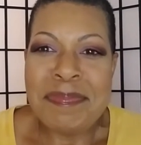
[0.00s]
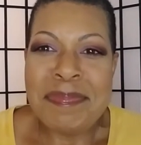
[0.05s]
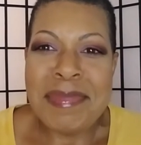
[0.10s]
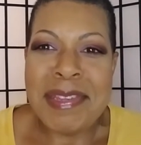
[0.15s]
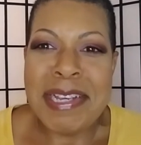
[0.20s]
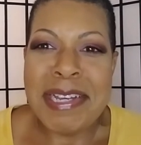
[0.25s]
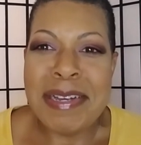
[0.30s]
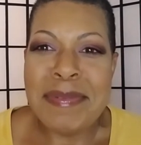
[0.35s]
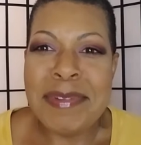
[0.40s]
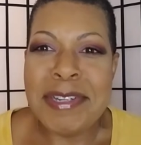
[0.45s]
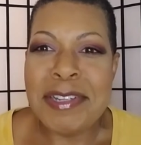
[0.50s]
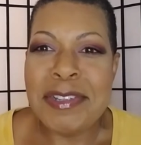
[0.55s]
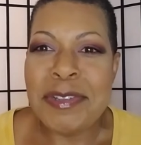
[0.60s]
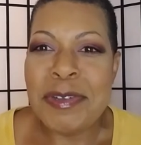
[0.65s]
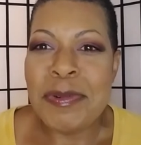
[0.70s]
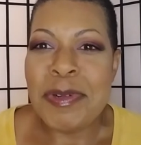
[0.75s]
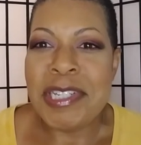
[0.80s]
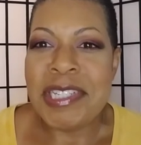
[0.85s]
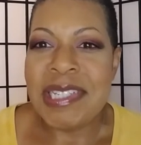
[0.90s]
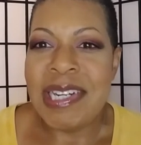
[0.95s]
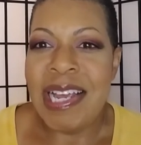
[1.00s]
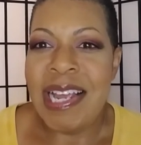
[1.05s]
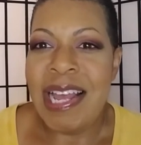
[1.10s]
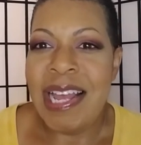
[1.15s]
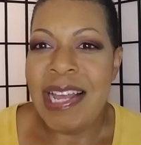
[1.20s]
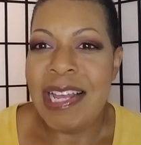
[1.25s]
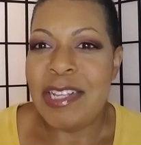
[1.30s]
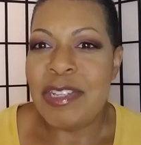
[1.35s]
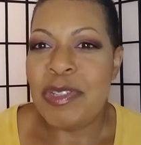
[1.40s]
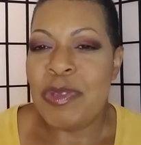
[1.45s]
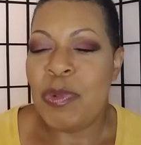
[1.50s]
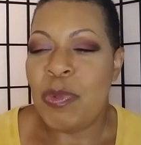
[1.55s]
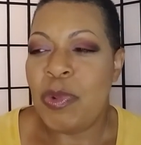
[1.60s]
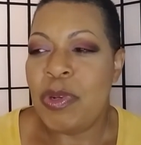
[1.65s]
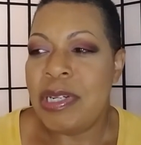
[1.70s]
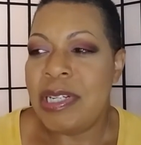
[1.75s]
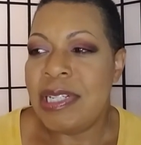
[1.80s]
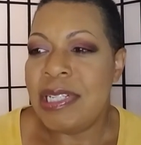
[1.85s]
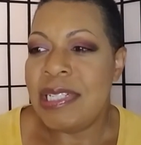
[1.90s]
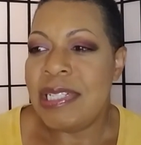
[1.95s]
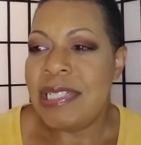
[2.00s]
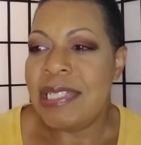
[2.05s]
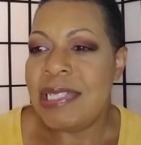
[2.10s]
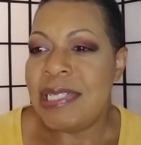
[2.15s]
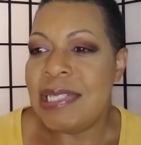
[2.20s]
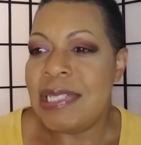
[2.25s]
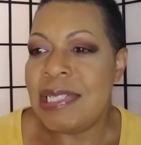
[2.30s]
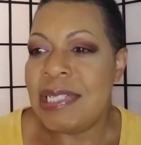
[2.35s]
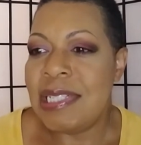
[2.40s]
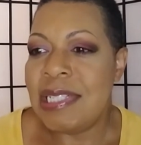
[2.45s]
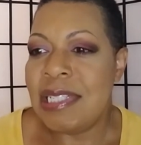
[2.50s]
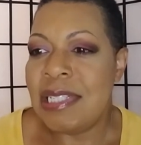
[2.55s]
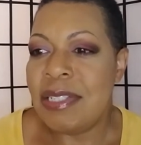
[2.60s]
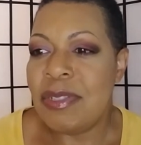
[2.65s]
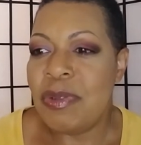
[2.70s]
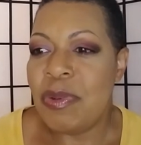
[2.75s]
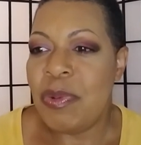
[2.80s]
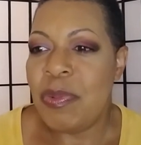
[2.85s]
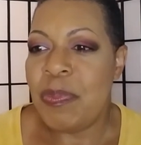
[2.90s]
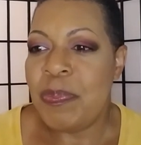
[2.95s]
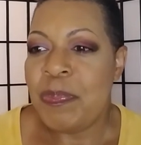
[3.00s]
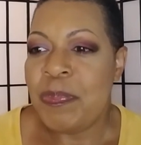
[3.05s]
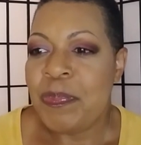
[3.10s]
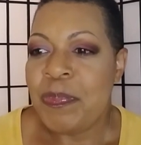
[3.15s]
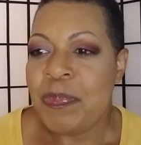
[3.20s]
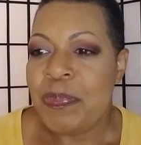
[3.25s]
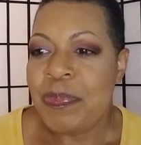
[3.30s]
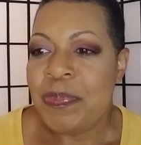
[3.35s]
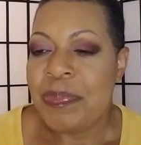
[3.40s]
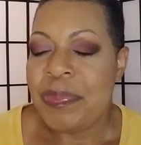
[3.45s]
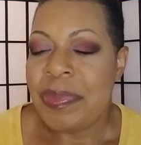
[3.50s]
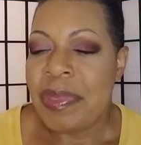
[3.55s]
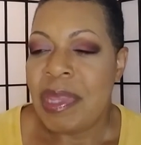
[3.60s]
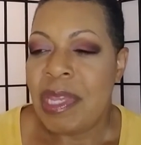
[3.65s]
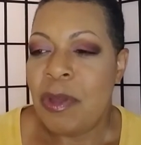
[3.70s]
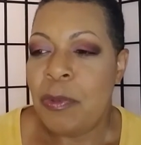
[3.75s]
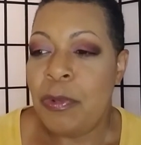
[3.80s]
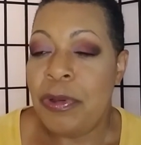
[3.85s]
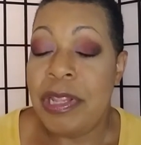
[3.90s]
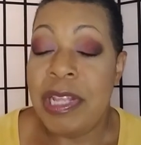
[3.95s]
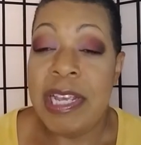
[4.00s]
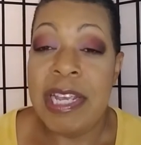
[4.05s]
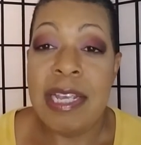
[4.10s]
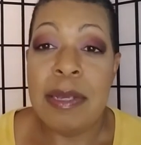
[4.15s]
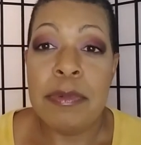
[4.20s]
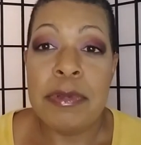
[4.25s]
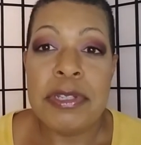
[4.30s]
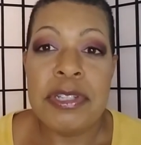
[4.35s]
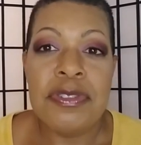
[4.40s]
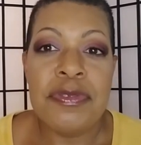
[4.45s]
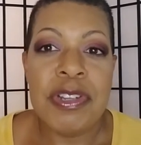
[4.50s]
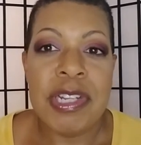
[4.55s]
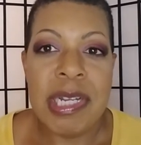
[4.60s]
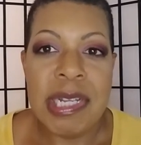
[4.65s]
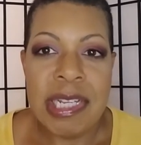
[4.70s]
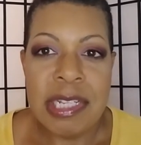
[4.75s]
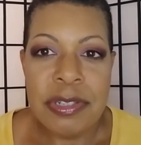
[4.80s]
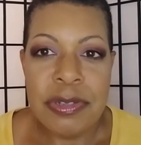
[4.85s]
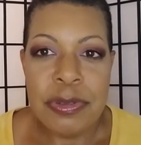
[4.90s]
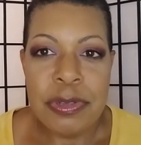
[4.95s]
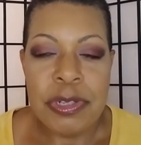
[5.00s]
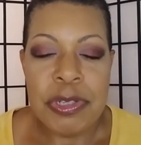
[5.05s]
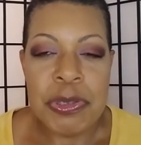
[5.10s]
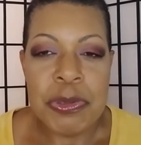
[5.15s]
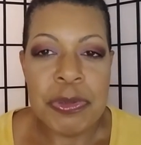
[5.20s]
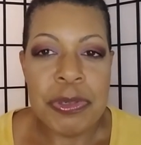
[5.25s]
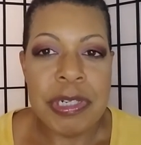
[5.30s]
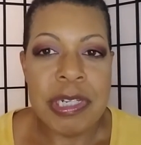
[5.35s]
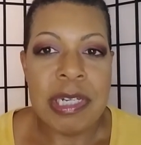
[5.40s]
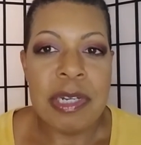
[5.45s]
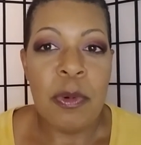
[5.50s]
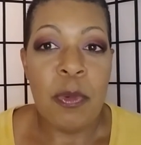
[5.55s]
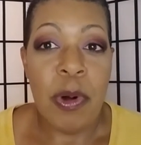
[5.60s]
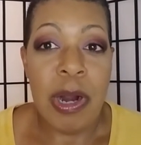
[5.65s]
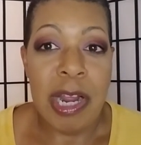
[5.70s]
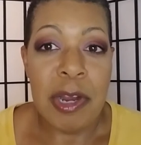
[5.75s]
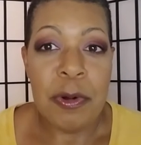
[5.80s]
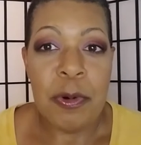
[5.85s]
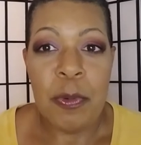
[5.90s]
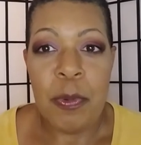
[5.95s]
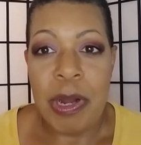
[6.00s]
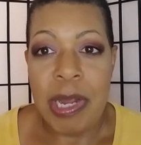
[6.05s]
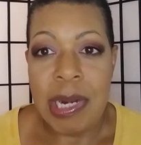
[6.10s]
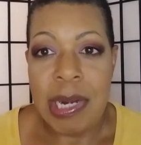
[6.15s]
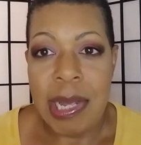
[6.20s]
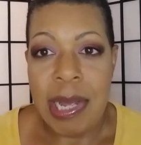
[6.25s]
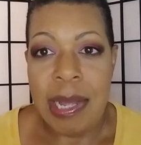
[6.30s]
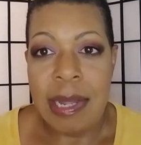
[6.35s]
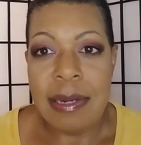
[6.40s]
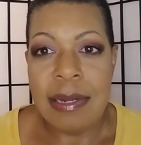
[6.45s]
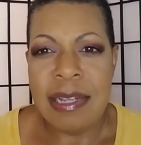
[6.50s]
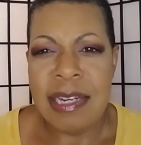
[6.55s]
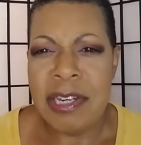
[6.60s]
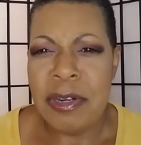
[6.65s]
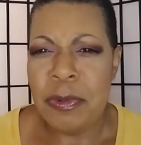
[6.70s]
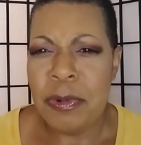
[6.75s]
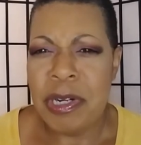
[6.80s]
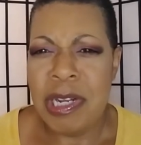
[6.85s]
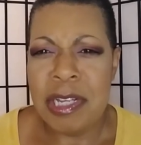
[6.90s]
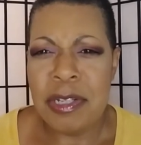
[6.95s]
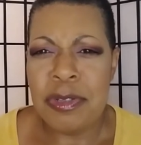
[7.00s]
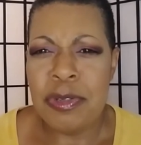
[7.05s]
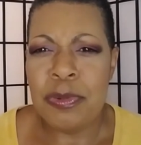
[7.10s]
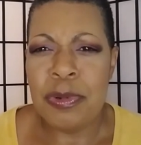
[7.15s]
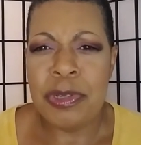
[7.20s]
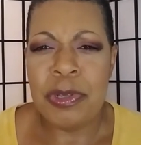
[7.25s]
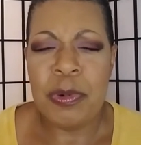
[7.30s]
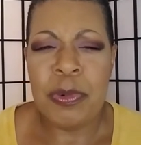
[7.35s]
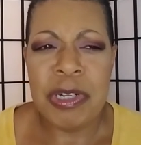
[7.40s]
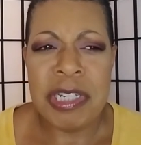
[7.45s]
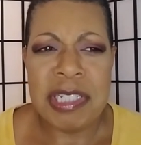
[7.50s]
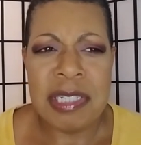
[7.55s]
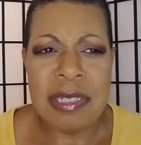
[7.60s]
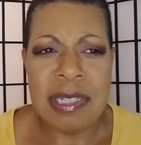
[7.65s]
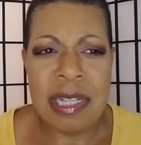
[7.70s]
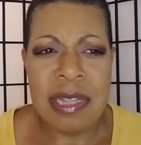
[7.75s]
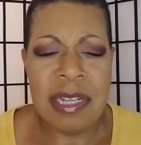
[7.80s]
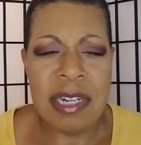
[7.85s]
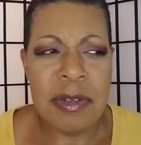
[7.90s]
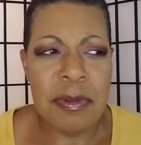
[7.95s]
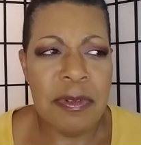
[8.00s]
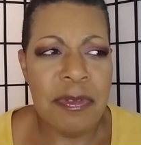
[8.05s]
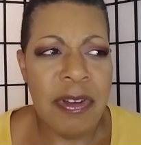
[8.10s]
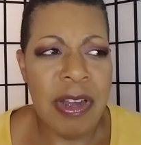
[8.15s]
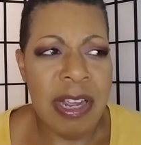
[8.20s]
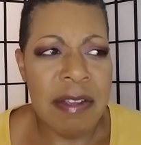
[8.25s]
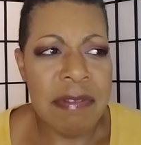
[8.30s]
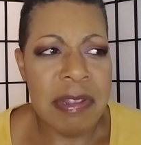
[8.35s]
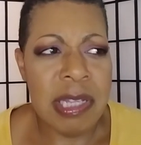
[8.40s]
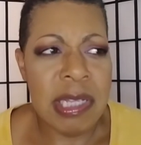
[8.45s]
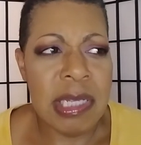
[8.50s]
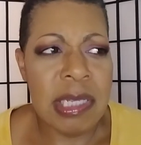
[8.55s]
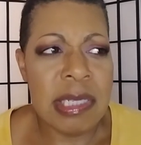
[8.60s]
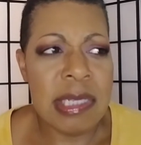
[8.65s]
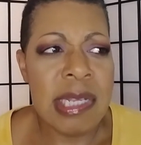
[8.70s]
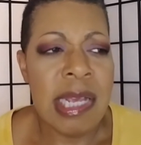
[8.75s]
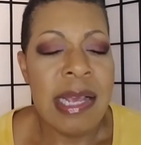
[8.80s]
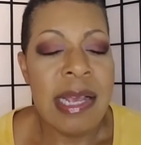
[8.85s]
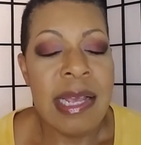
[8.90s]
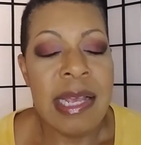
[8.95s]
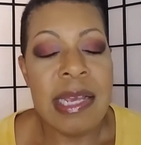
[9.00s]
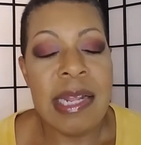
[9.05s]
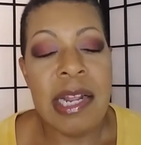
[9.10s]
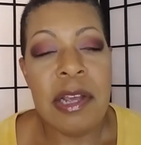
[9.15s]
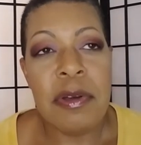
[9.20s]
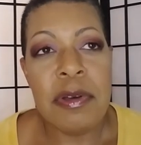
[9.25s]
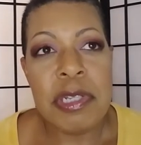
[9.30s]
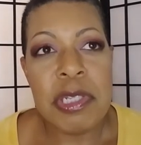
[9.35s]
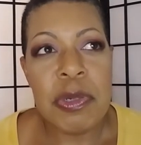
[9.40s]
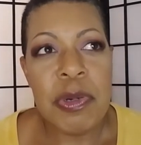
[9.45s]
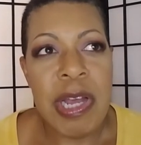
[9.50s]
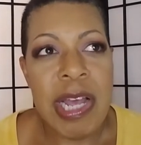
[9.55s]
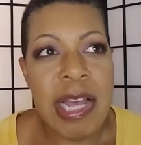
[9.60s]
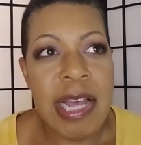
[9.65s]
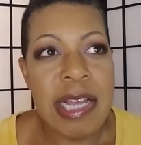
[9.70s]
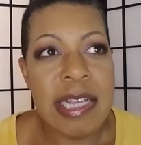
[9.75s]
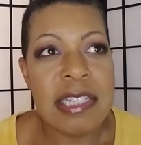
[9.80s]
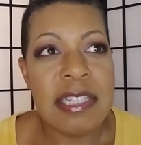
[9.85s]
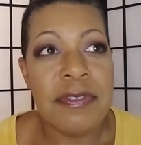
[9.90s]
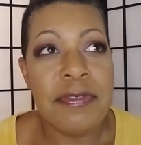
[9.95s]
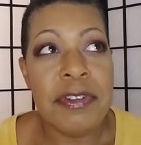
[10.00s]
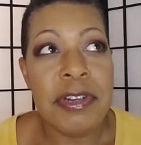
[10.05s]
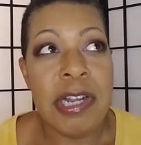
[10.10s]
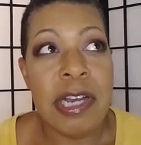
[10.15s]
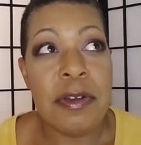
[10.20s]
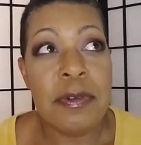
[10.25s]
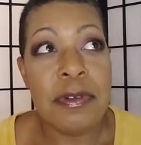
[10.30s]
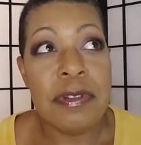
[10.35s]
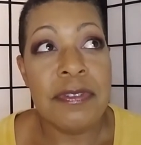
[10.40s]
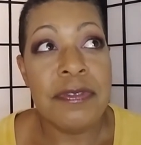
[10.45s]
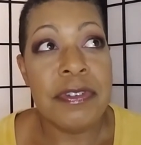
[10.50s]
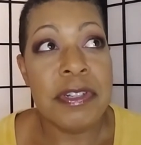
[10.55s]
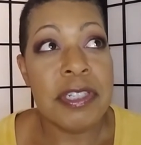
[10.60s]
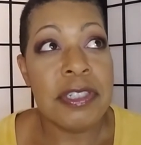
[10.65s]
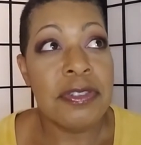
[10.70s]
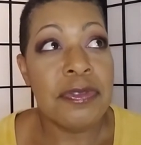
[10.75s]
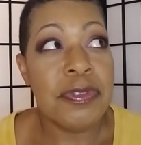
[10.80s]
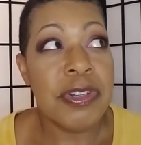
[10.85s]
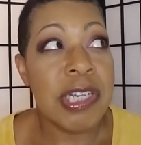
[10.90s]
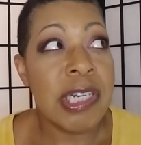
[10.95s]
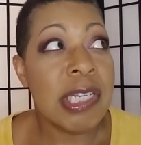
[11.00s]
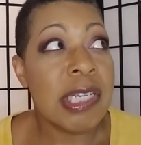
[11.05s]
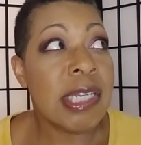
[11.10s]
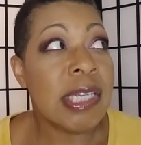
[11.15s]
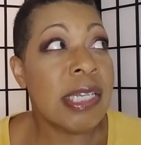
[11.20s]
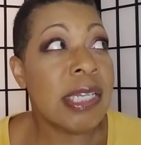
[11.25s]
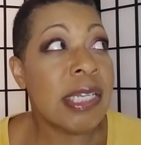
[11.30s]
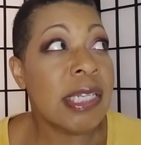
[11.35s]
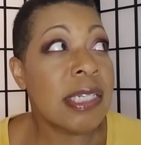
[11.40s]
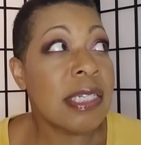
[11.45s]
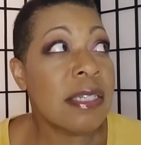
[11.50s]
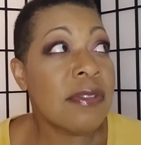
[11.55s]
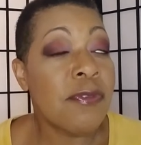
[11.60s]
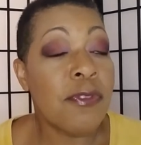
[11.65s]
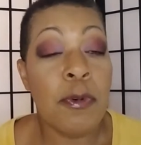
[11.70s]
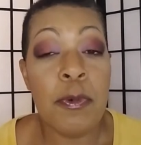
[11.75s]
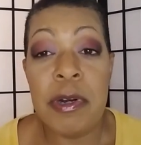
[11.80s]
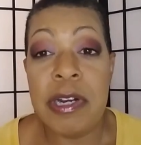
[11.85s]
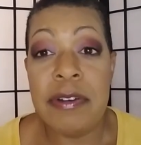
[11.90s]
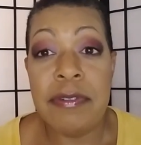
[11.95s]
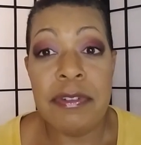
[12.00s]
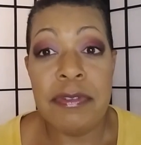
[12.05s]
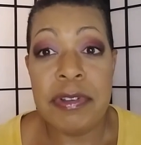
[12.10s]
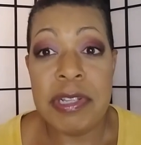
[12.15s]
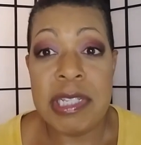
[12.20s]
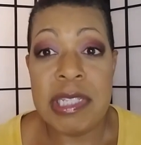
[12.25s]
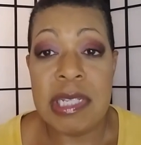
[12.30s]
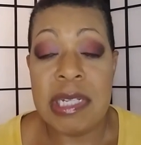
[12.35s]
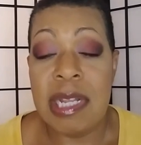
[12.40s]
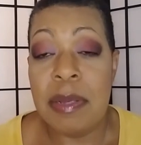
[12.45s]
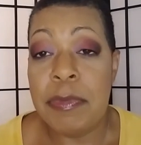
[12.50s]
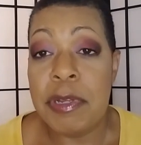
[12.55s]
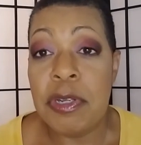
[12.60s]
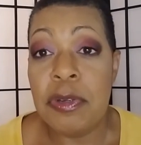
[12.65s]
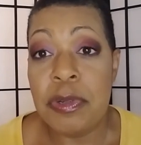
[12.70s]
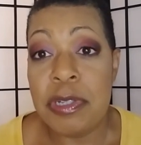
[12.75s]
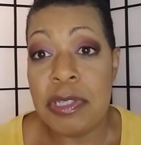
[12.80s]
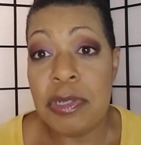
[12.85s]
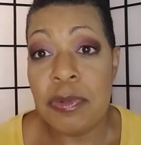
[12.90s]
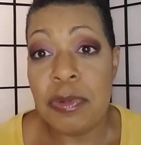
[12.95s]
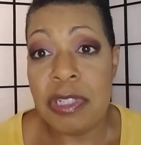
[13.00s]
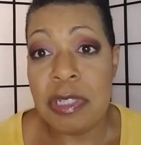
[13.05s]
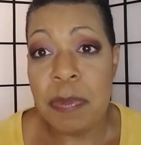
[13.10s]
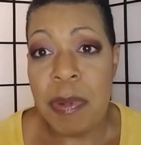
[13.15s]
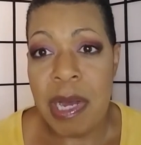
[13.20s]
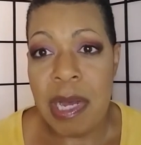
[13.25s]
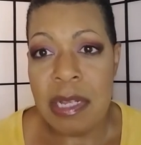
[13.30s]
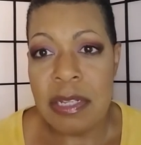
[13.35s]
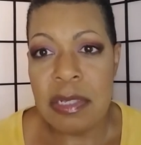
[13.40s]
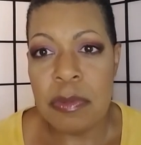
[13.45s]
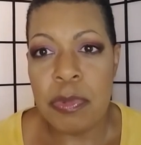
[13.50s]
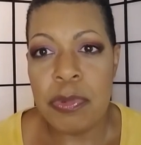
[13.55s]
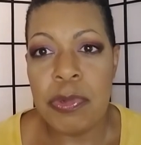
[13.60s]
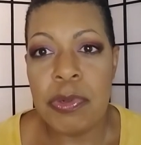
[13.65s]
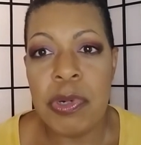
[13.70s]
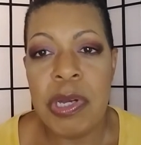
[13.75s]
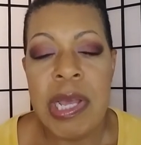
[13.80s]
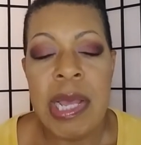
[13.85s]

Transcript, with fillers: um, another question I asked was, were they able to relate to the story? Why or why not? And there were like two other questions. I think there were five things. And I also asked if you're not going to finish reading it for whatever reason, let me know as soon as possible.